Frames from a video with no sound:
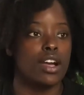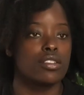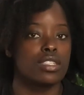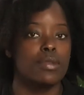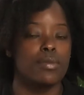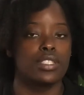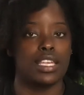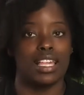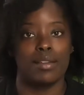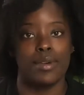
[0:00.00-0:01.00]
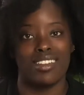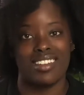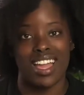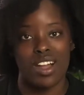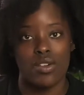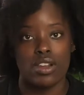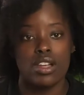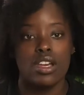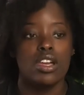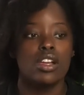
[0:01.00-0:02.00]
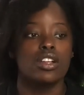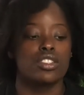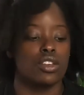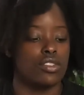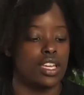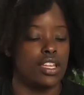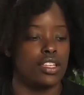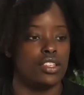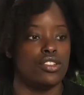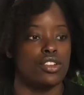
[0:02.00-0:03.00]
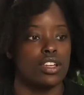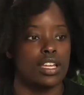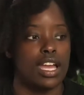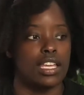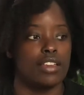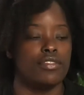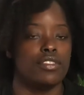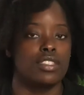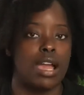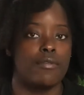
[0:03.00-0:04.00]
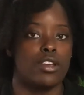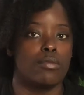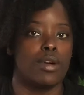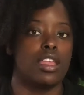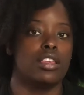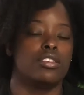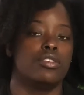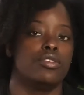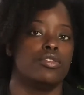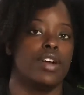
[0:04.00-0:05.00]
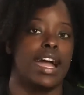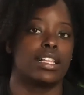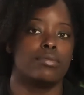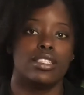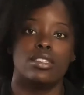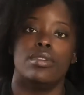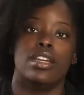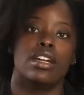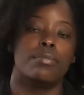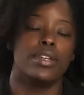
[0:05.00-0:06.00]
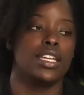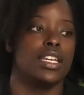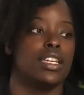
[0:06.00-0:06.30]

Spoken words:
Some people say like about an hour, so that you kind of give time for your body to acclimate to being up again.